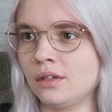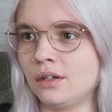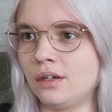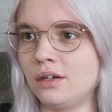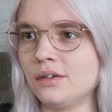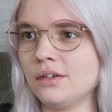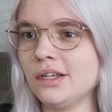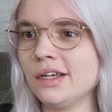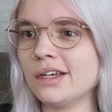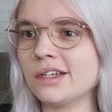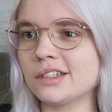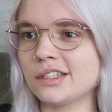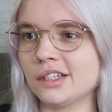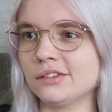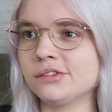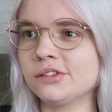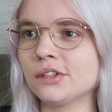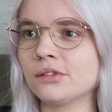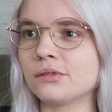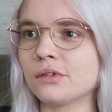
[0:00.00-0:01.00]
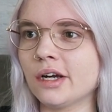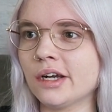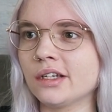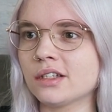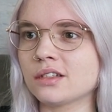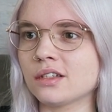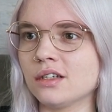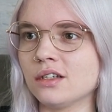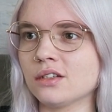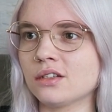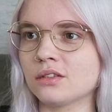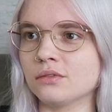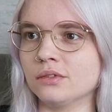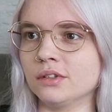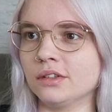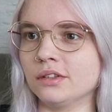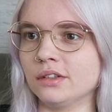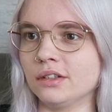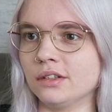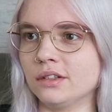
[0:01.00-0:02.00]
Oh yeah, Jeffrey Wright is also
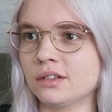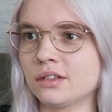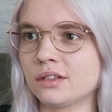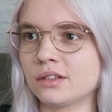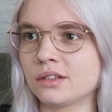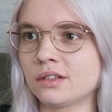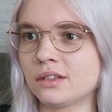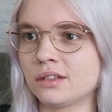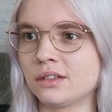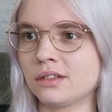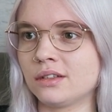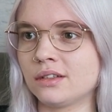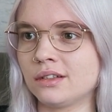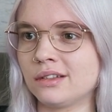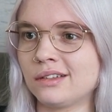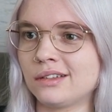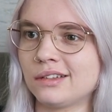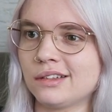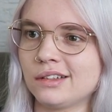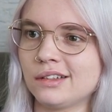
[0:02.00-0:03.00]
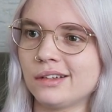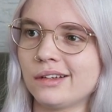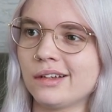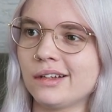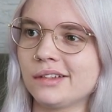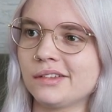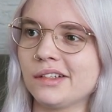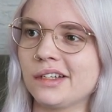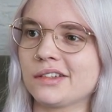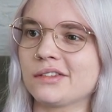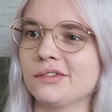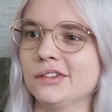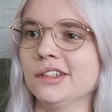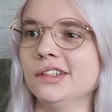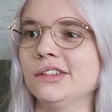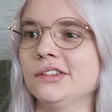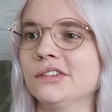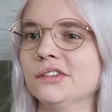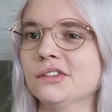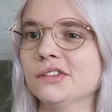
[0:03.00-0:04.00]
in this. That's
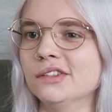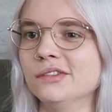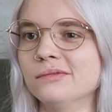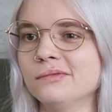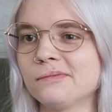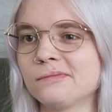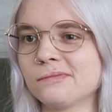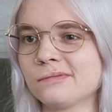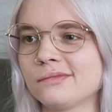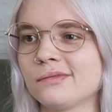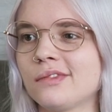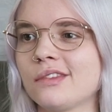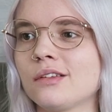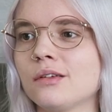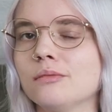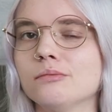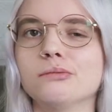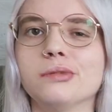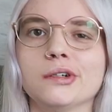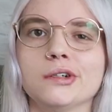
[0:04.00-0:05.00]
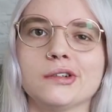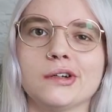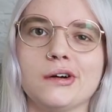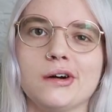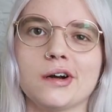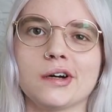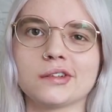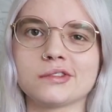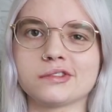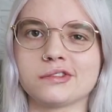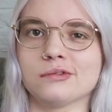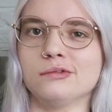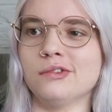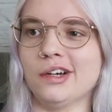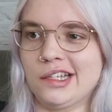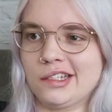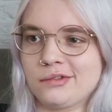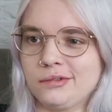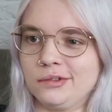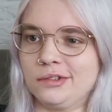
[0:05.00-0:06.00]
really cool. Bernard from
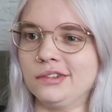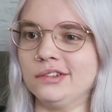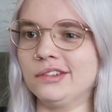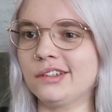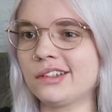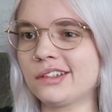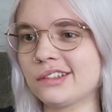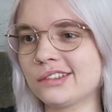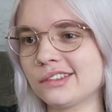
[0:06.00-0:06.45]
Westworld.